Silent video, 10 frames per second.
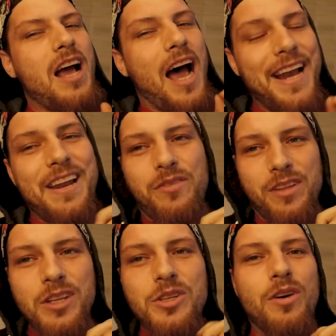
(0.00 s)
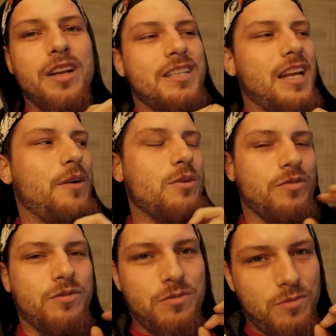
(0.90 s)
I definitely enjoyed it. Today
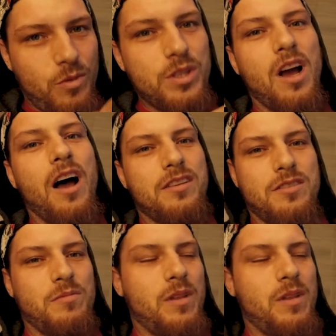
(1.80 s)
was awesome.